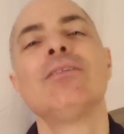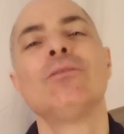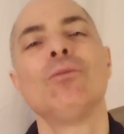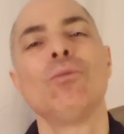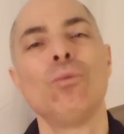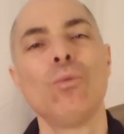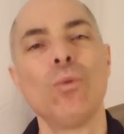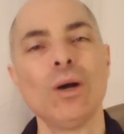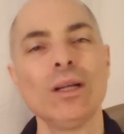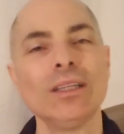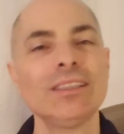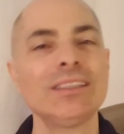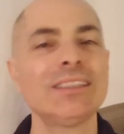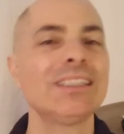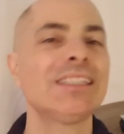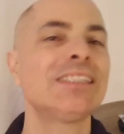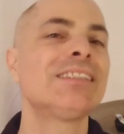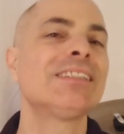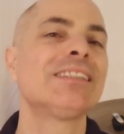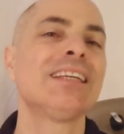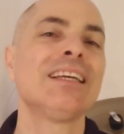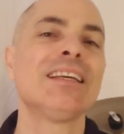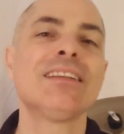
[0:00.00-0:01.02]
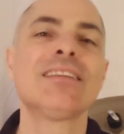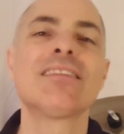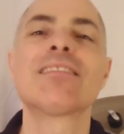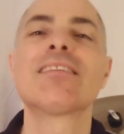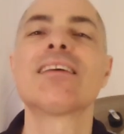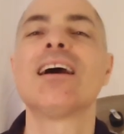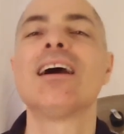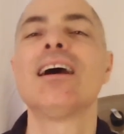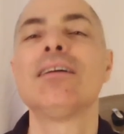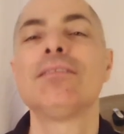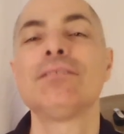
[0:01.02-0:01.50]
1/16th
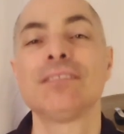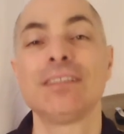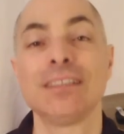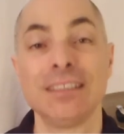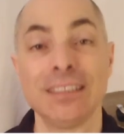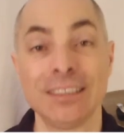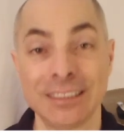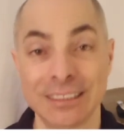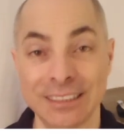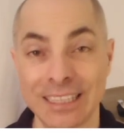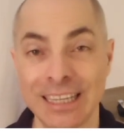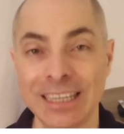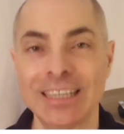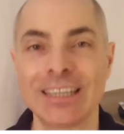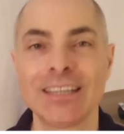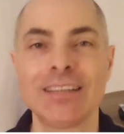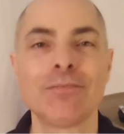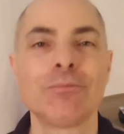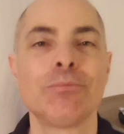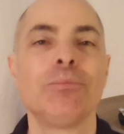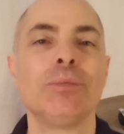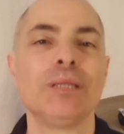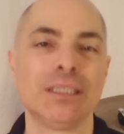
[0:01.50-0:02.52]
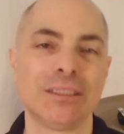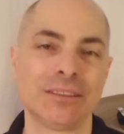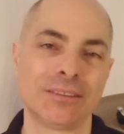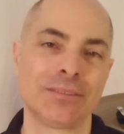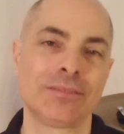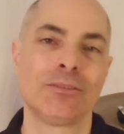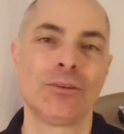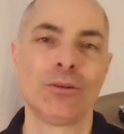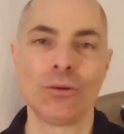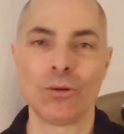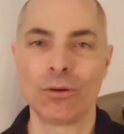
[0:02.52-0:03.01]
after the second beat,
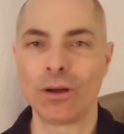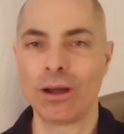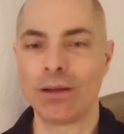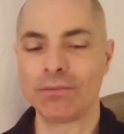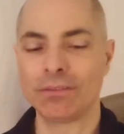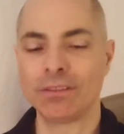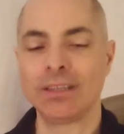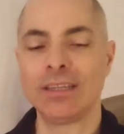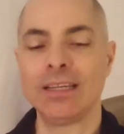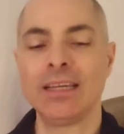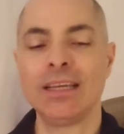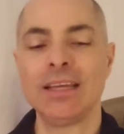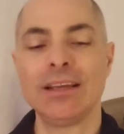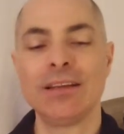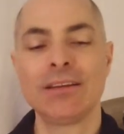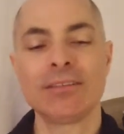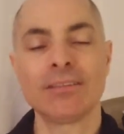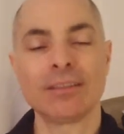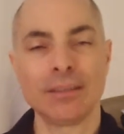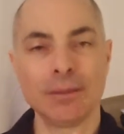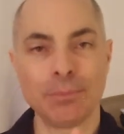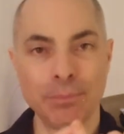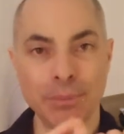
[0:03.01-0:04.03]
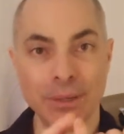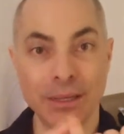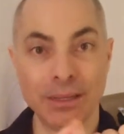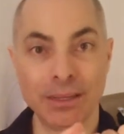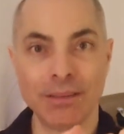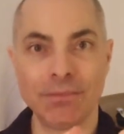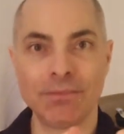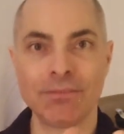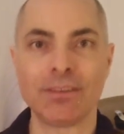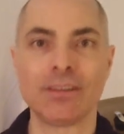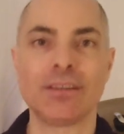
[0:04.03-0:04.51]
or after here the
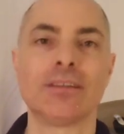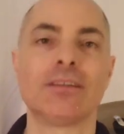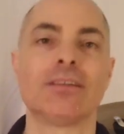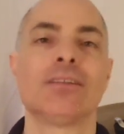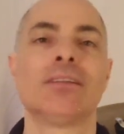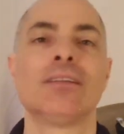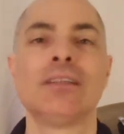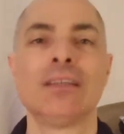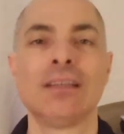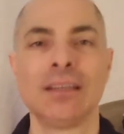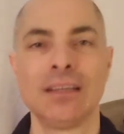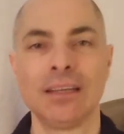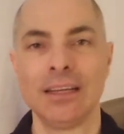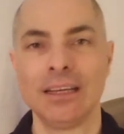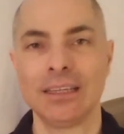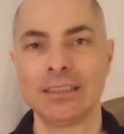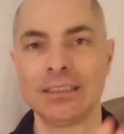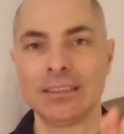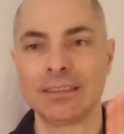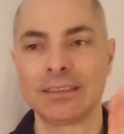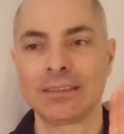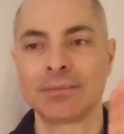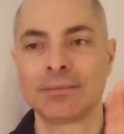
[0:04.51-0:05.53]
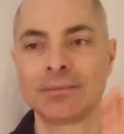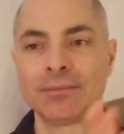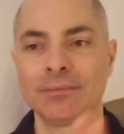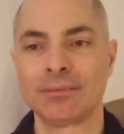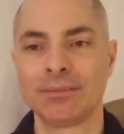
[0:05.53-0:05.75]
pinky finger, like this.